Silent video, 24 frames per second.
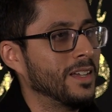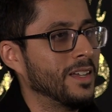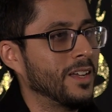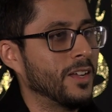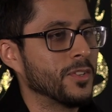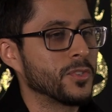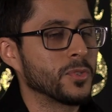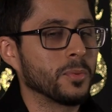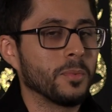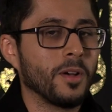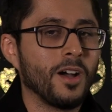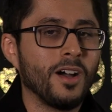
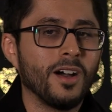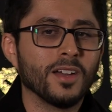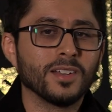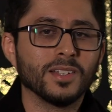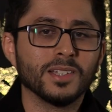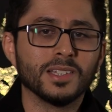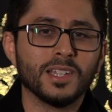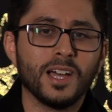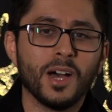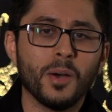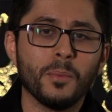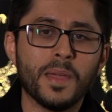And
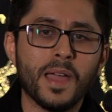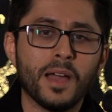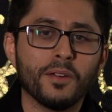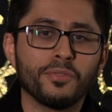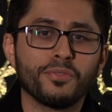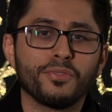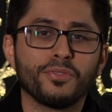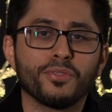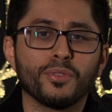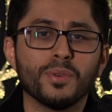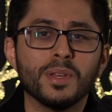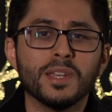subhanAllah, we have
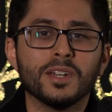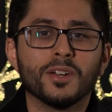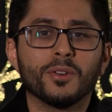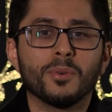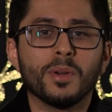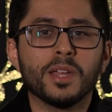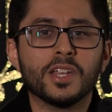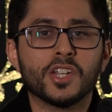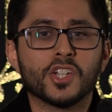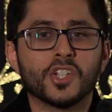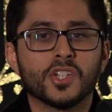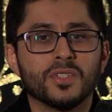three
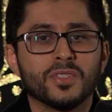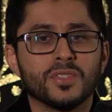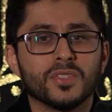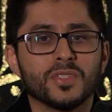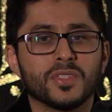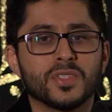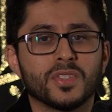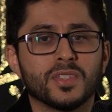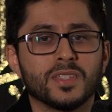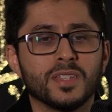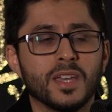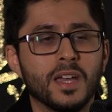
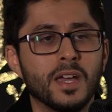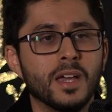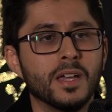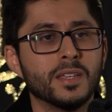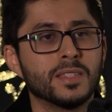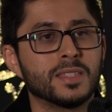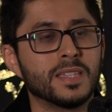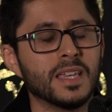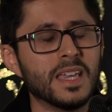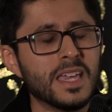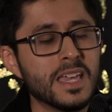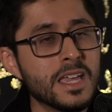narrations
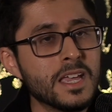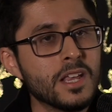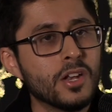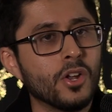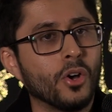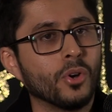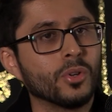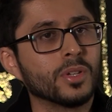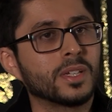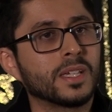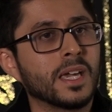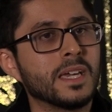to
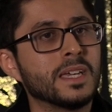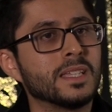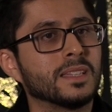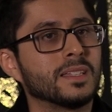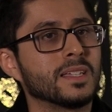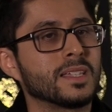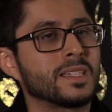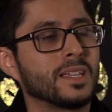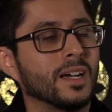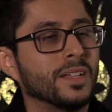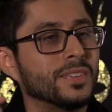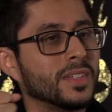elongate
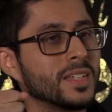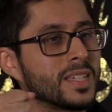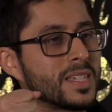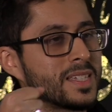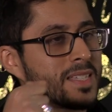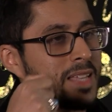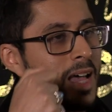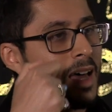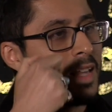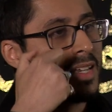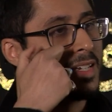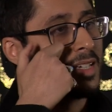this
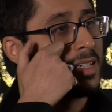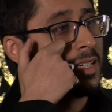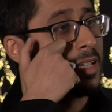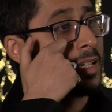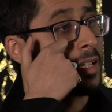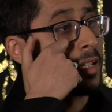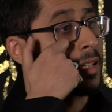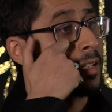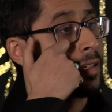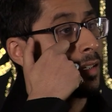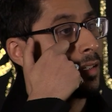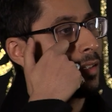understanding
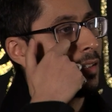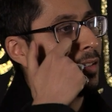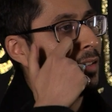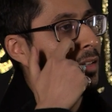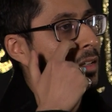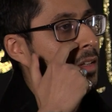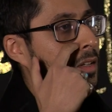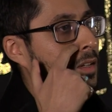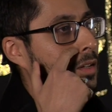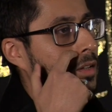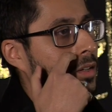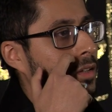
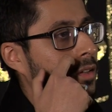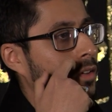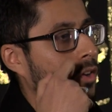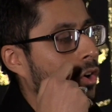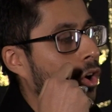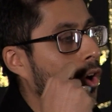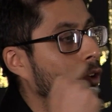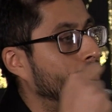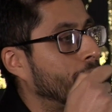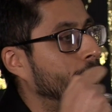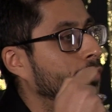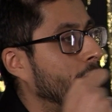
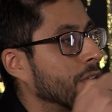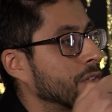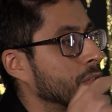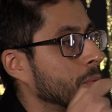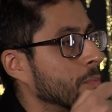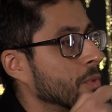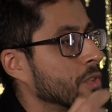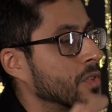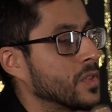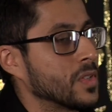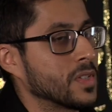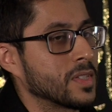of
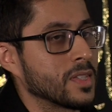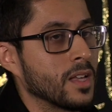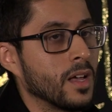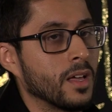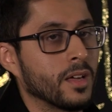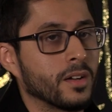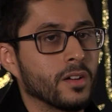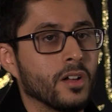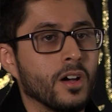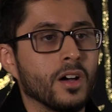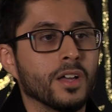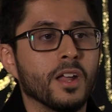Fatima
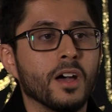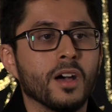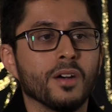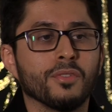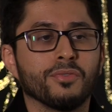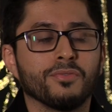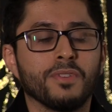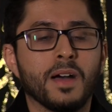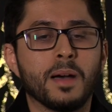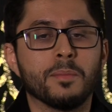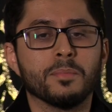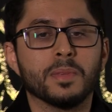tuz-Zahra and her
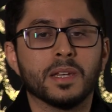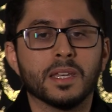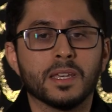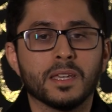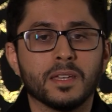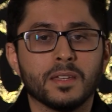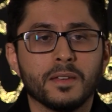family.